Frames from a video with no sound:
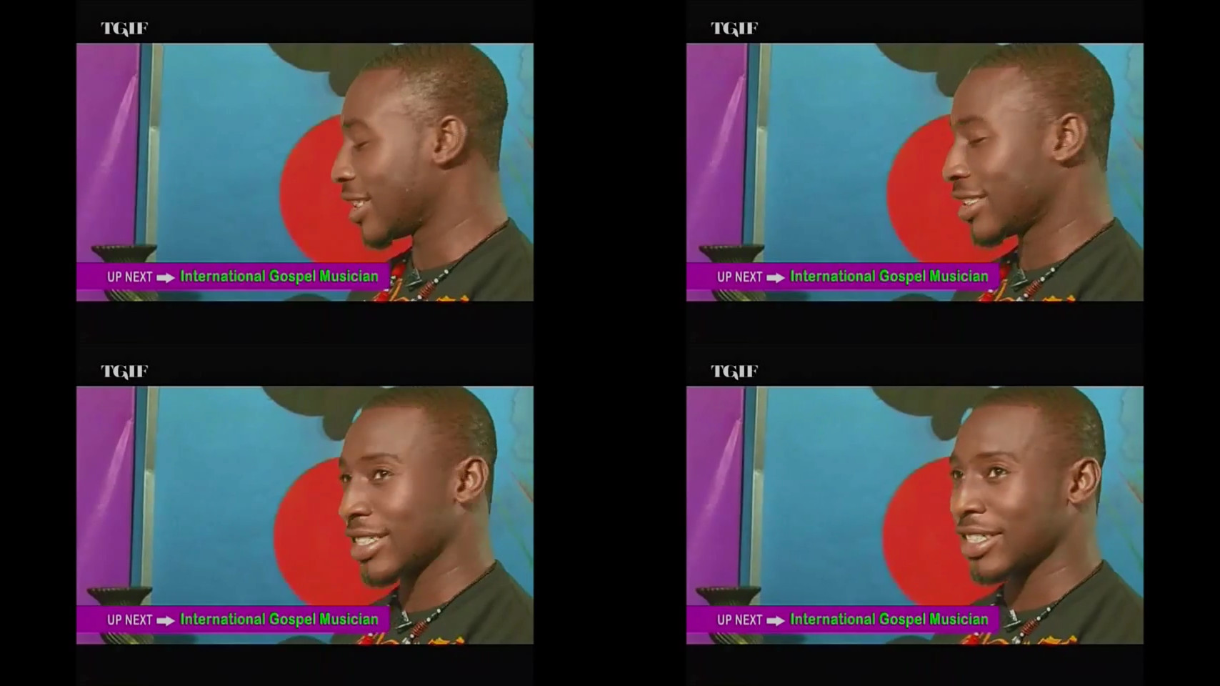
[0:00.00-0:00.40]

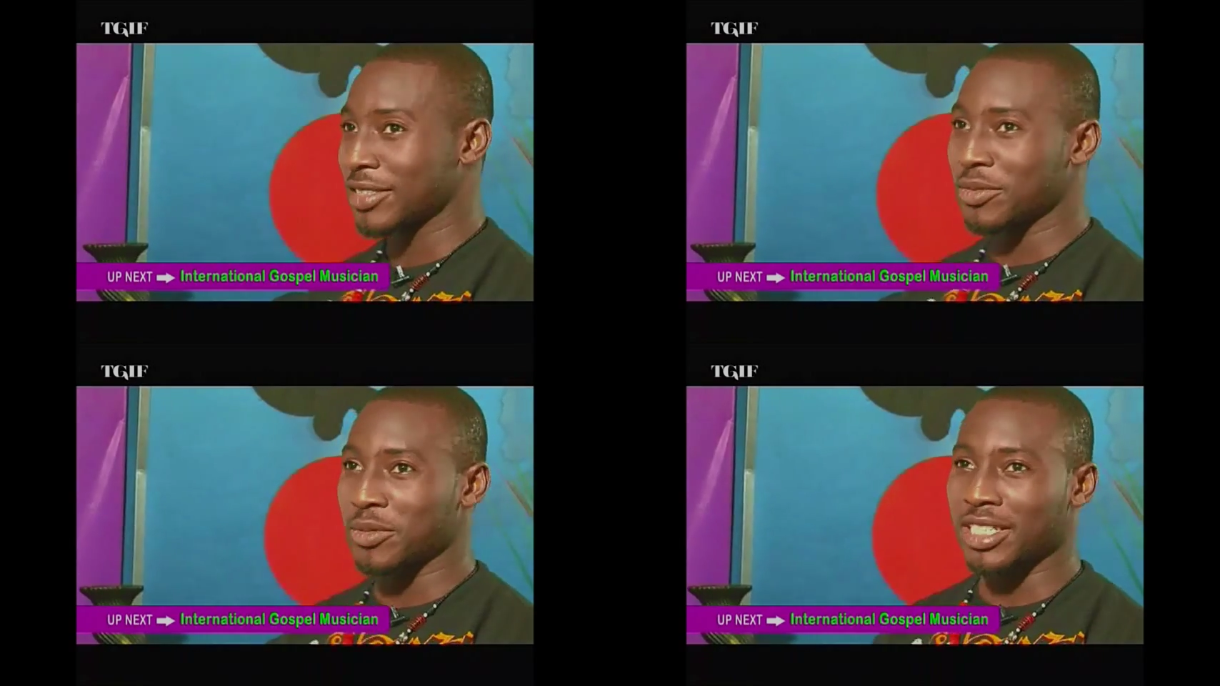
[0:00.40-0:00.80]
I
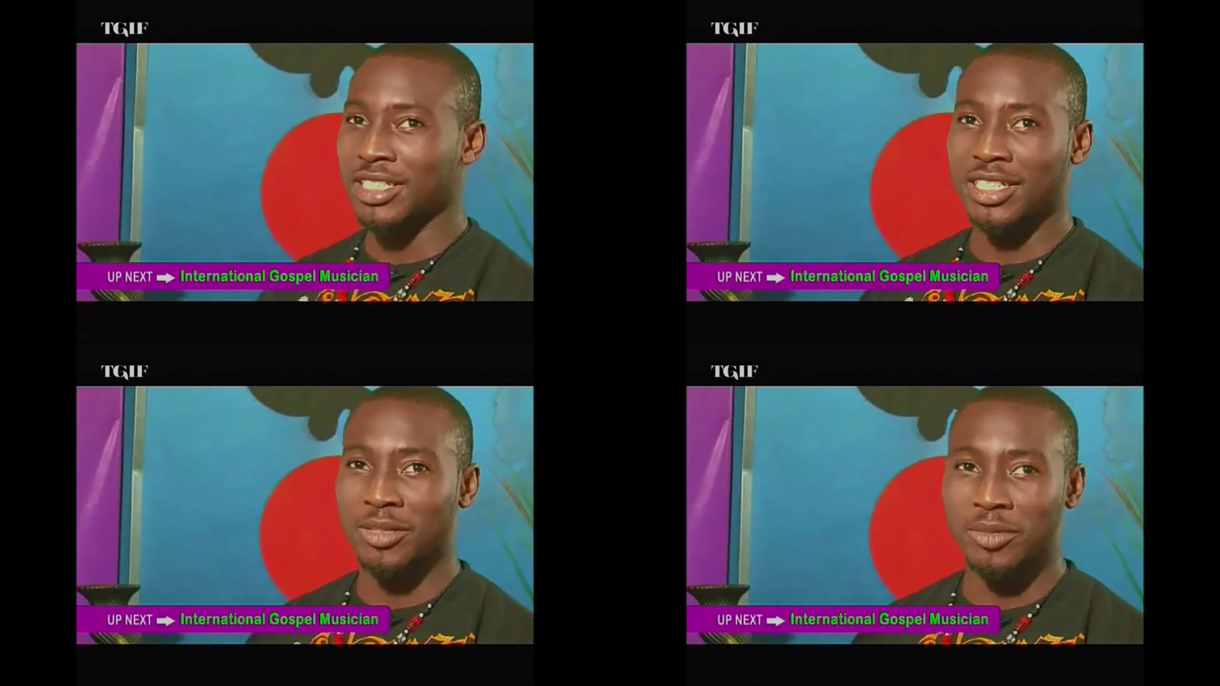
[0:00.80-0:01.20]
started
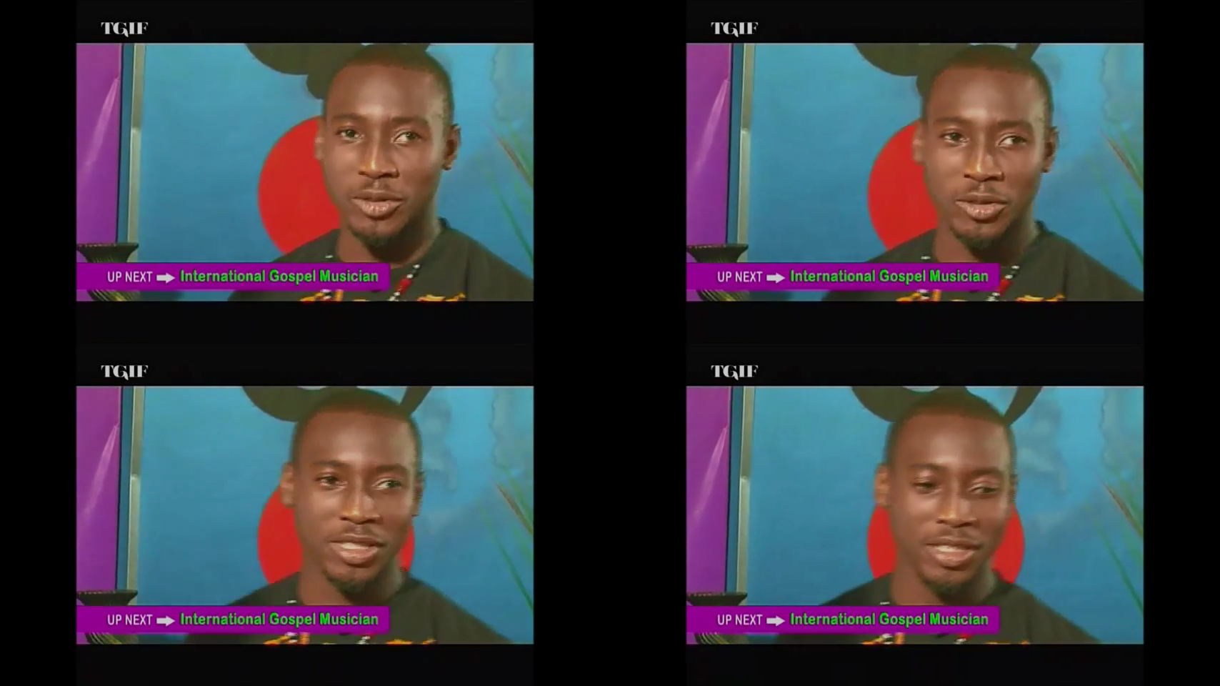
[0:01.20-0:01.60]
working up
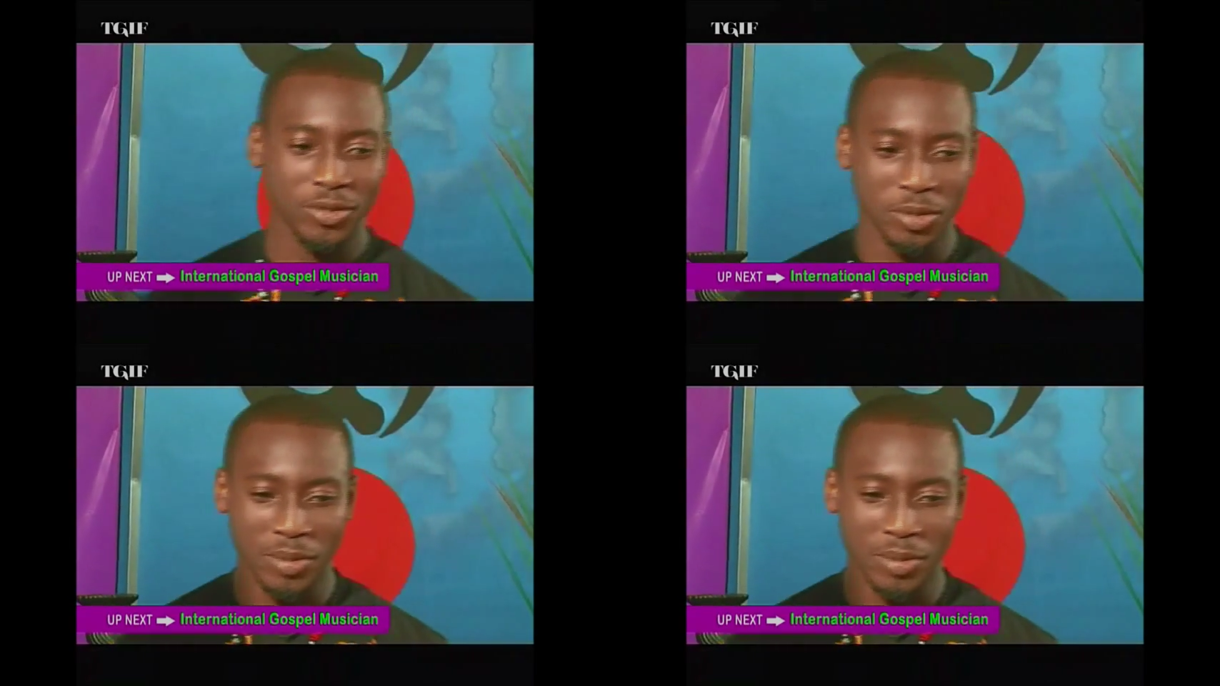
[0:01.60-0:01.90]
the whole thing